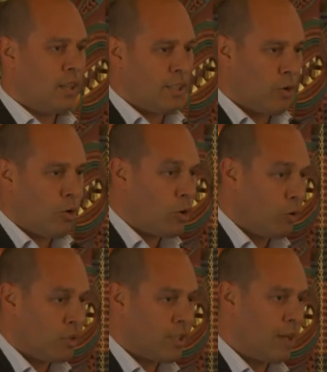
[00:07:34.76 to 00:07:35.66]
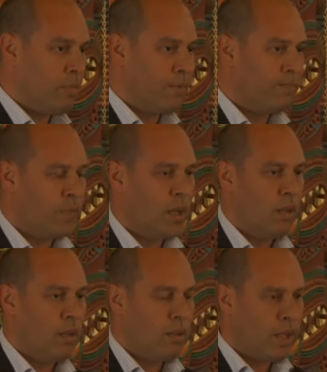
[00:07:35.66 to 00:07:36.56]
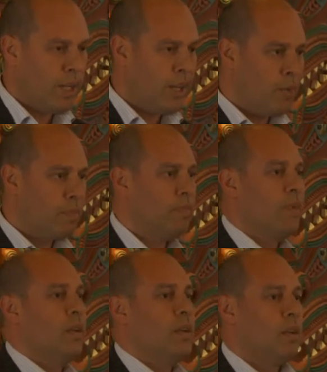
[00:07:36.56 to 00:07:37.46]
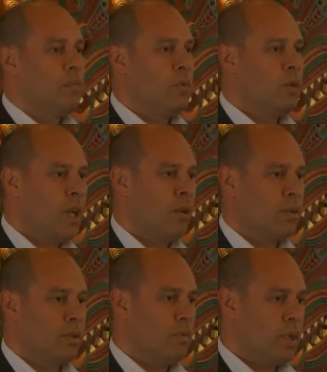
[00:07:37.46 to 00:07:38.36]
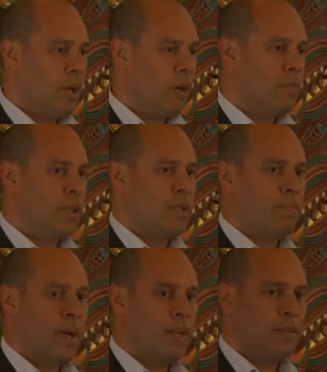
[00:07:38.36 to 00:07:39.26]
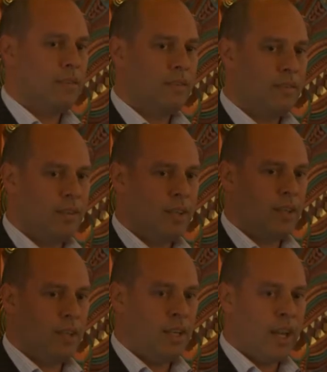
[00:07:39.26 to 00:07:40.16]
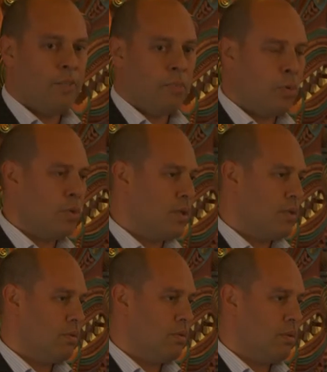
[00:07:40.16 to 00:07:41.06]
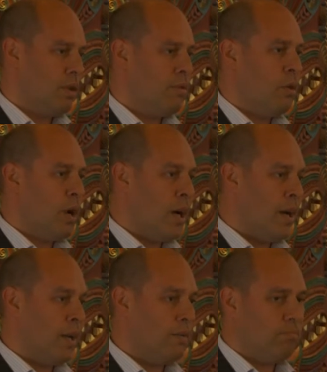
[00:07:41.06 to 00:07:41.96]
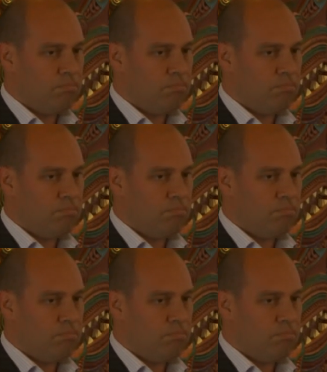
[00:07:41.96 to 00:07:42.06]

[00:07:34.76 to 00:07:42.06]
zero tolerance statement. They need help. You cannot participate in our boards if you are